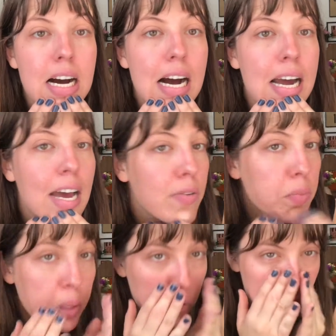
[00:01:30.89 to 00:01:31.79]
I
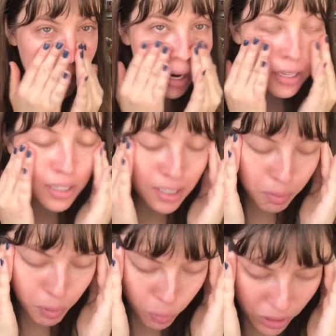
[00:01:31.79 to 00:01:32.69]
haven't been using a highlight and
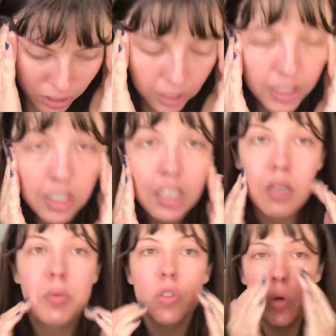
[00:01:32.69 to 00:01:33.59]
I've been really liking
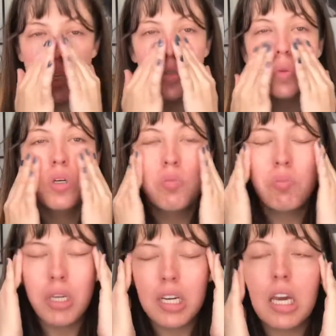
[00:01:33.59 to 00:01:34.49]
that. I've been trying to sort of
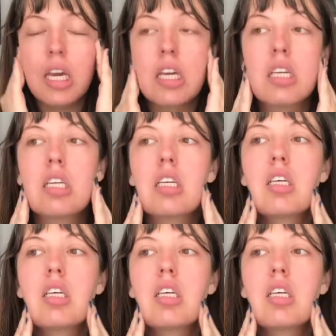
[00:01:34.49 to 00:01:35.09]
mitigate